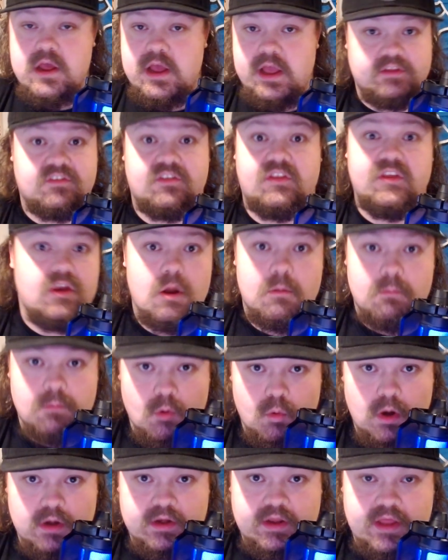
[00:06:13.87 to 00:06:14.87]
It's the number
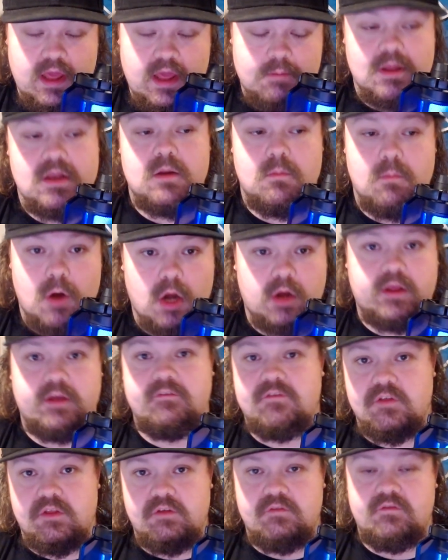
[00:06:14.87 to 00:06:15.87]
one game on the
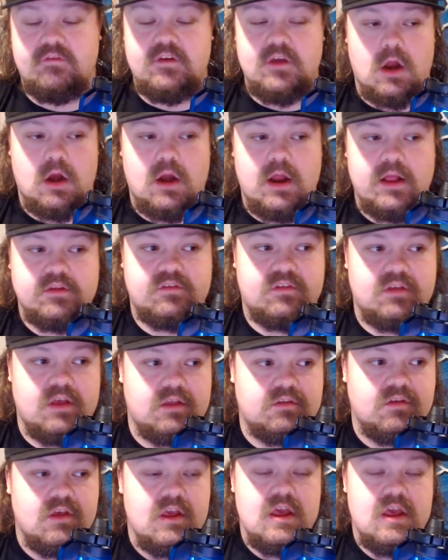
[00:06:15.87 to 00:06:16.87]
market for the VR
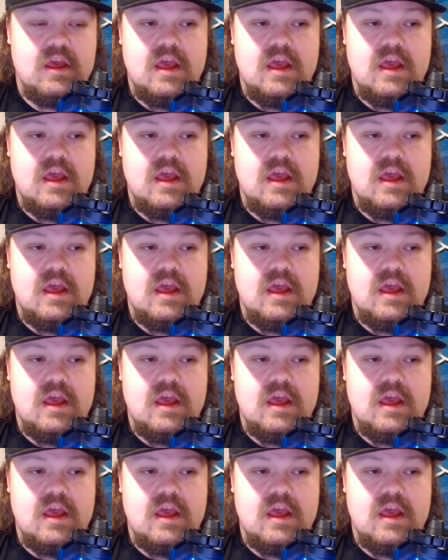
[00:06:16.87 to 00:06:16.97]
headsets.